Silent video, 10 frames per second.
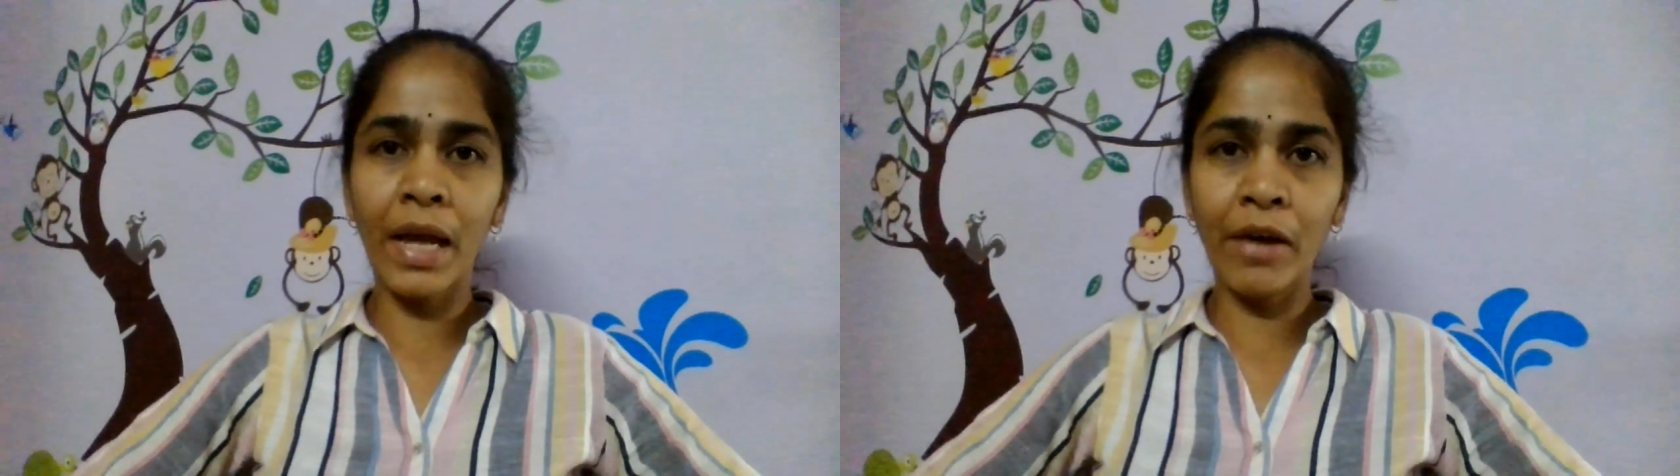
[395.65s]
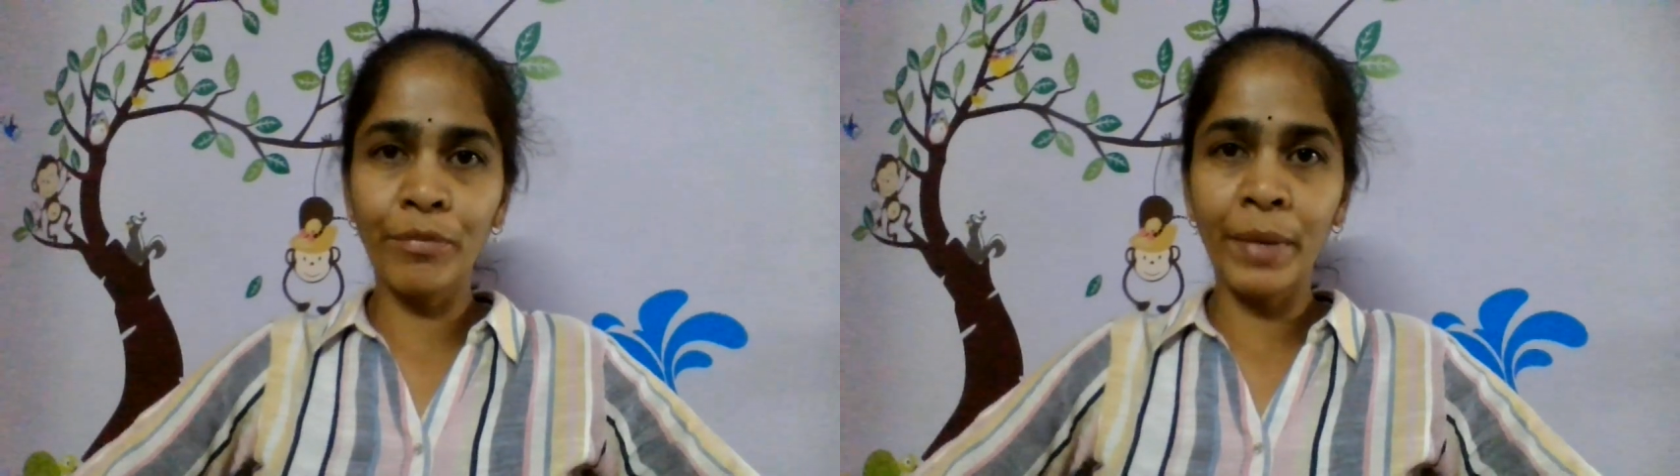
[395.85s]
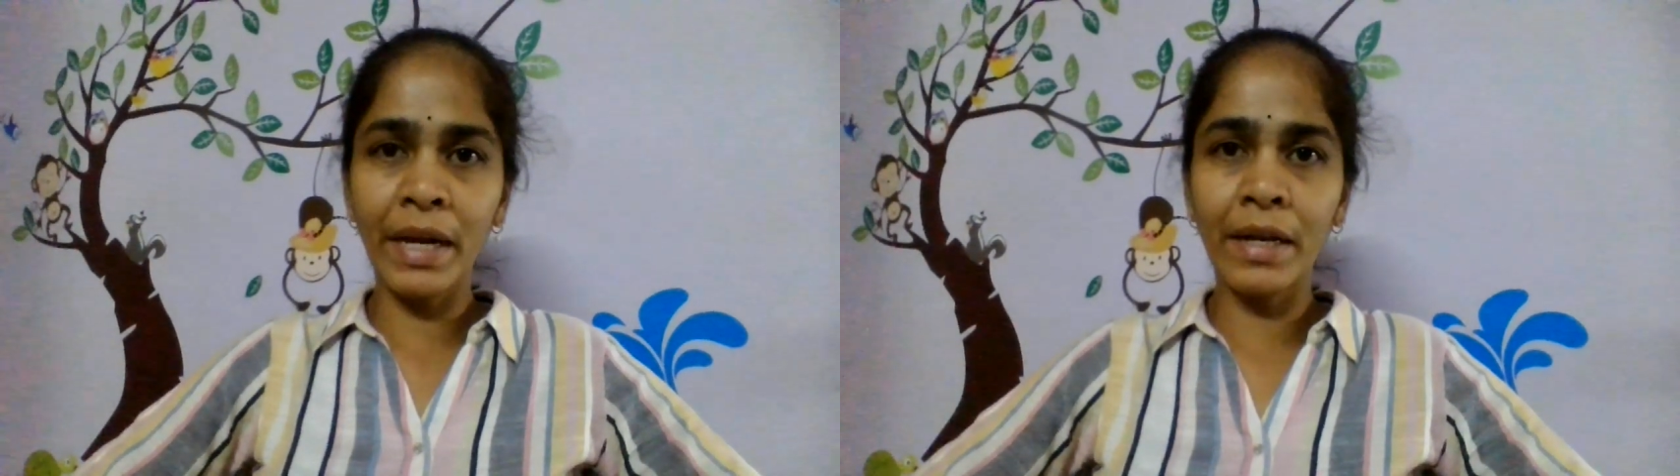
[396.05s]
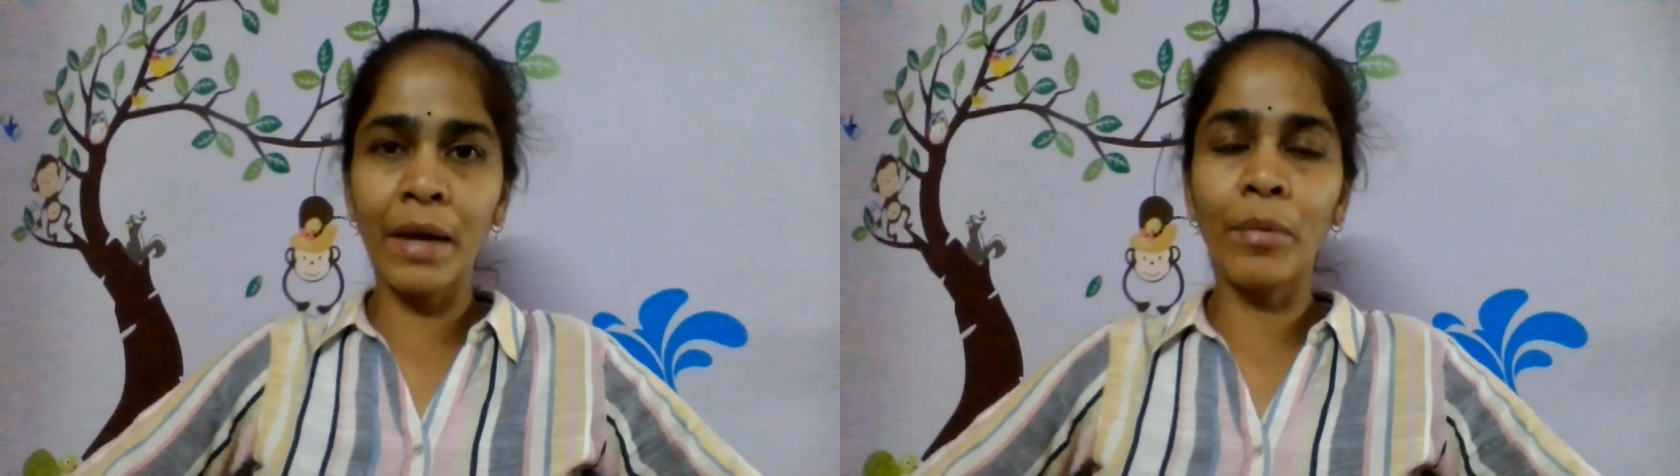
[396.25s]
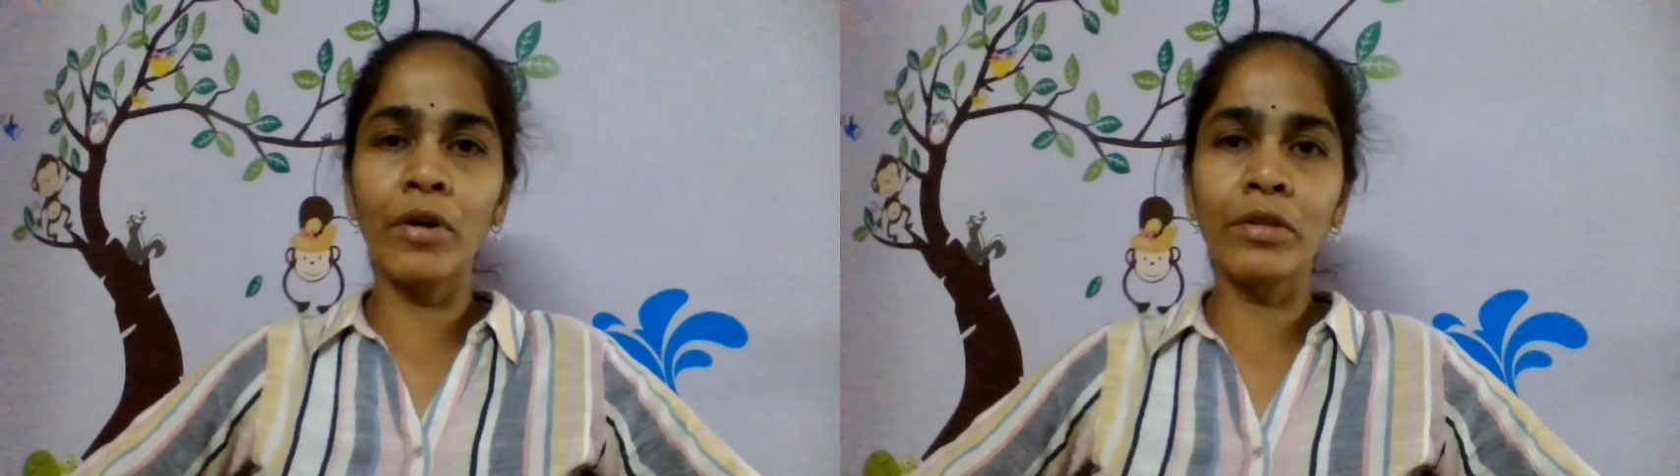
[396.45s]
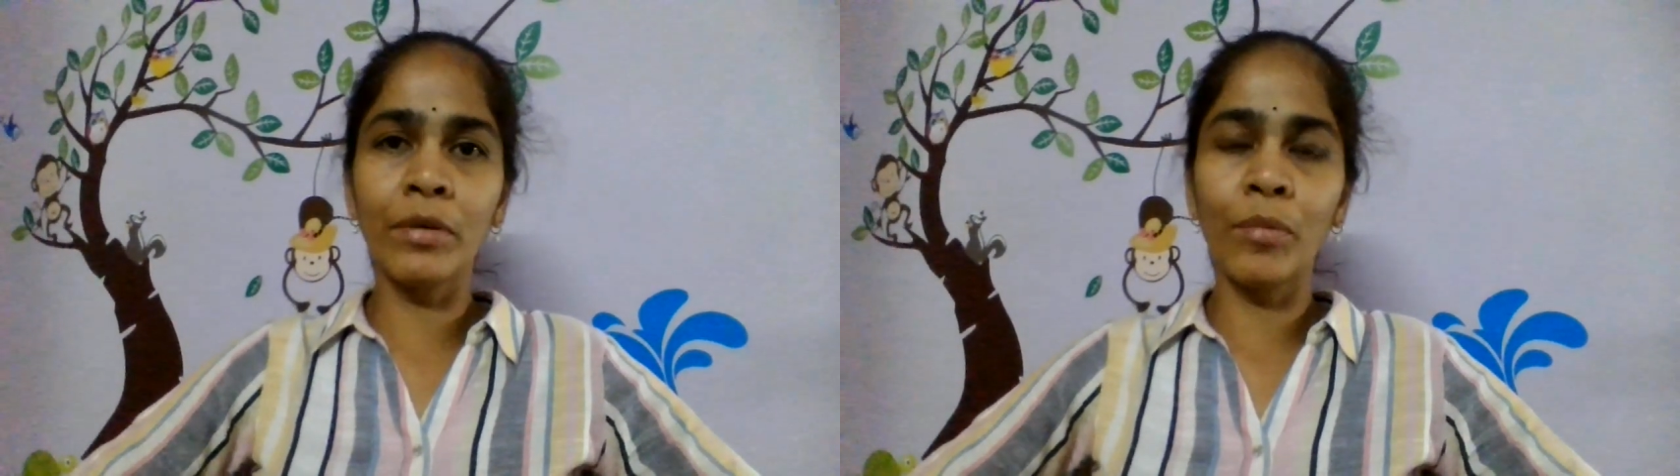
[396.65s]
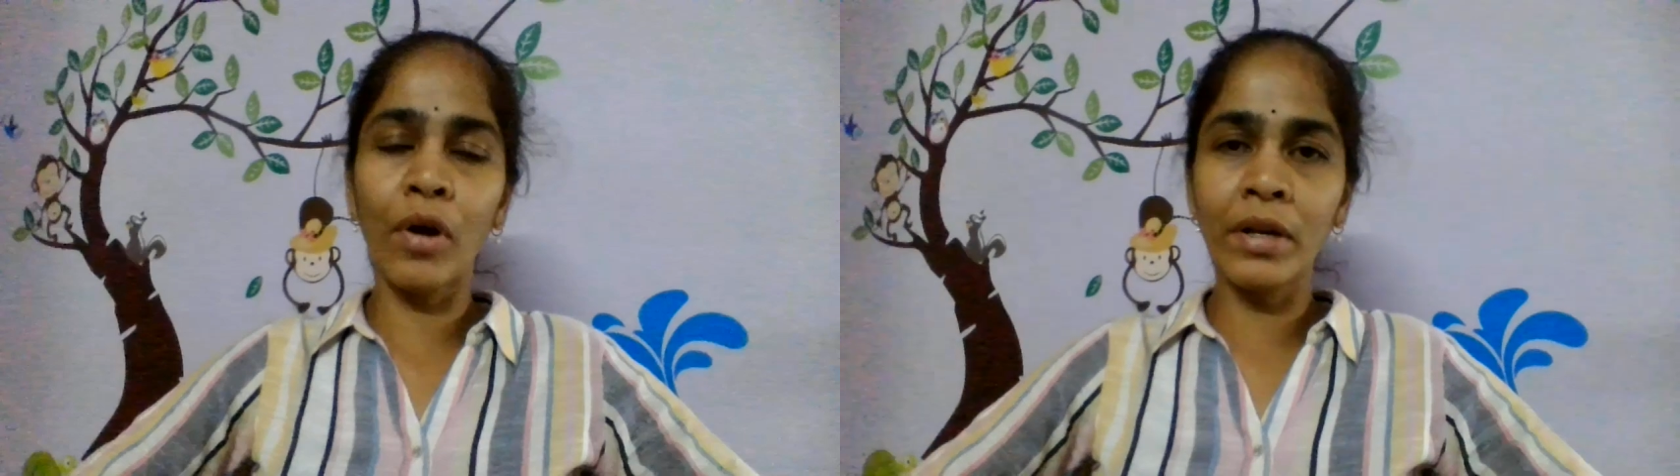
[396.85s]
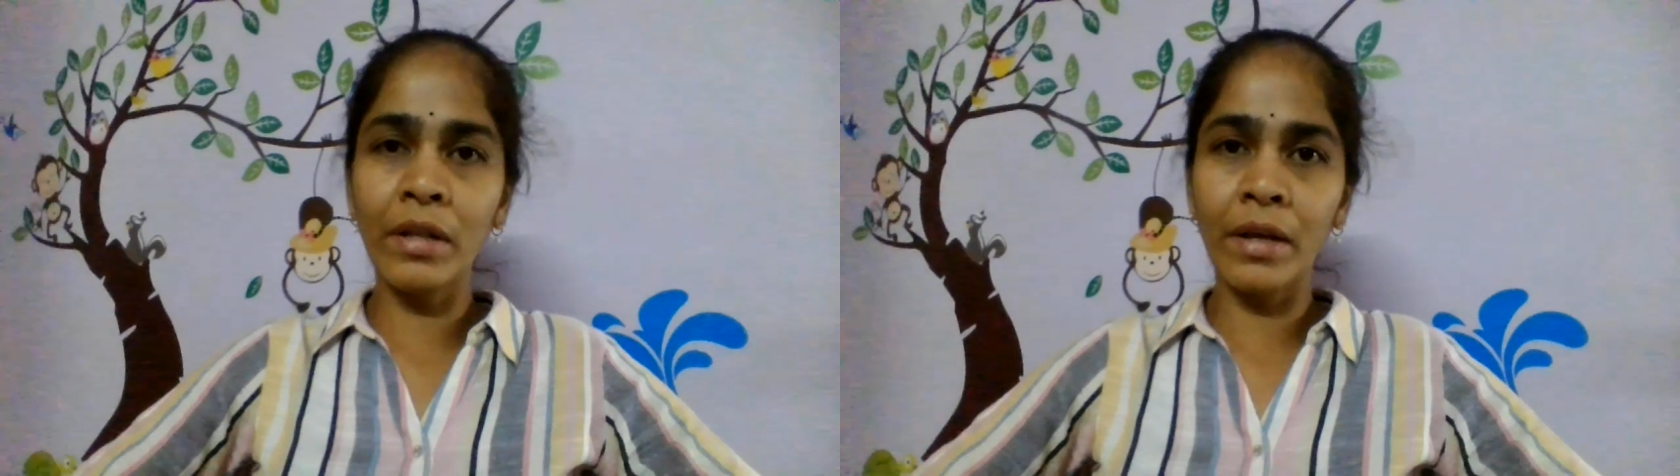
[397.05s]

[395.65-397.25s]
have made about the model